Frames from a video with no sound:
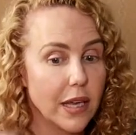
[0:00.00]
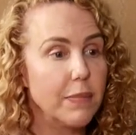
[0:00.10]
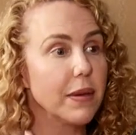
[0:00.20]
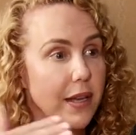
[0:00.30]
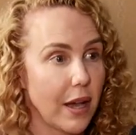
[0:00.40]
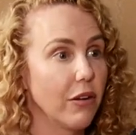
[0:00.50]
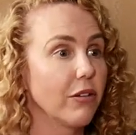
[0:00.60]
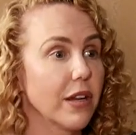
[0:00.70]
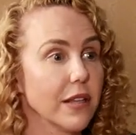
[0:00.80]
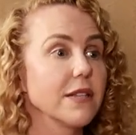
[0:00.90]
keep
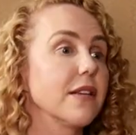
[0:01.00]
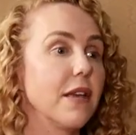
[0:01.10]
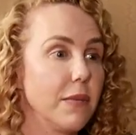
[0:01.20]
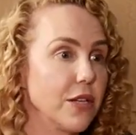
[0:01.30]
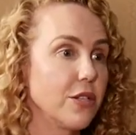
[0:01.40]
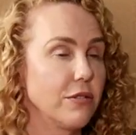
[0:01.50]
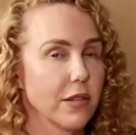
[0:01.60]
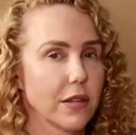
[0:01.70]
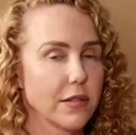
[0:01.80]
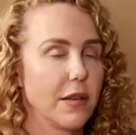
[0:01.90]
encountering the same issues,
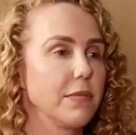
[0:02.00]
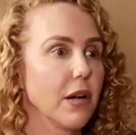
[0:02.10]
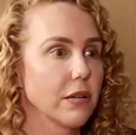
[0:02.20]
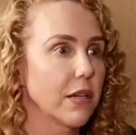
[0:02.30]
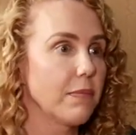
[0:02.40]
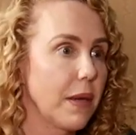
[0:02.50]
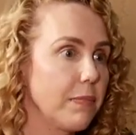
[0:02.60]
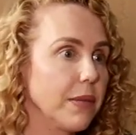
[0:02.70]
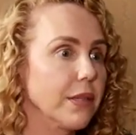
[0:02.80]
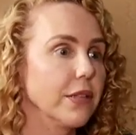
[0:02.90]
like the same toxic
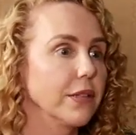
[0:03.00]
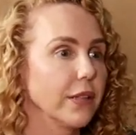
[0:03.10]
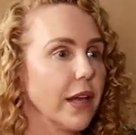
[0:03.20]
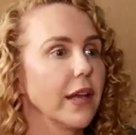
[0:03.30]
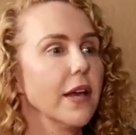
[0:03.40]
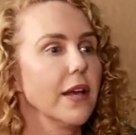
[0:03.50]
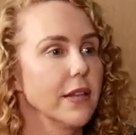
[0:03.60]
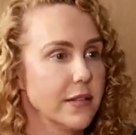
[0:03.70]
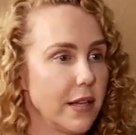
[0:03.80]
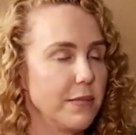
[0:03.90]
people or like yes.
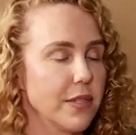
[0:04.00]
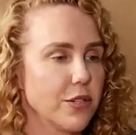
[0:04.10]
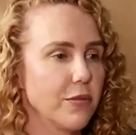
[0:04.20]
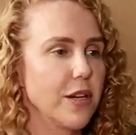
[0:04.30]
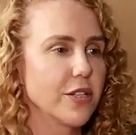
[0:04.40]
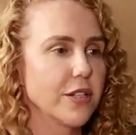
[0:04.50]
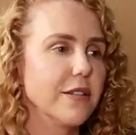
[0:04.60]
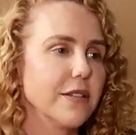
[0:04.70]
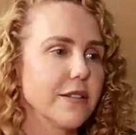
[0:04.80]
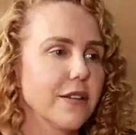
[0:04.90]
the same
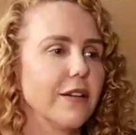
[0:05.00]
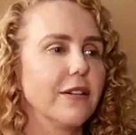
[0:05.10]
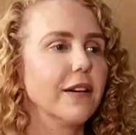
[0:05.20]
situations. So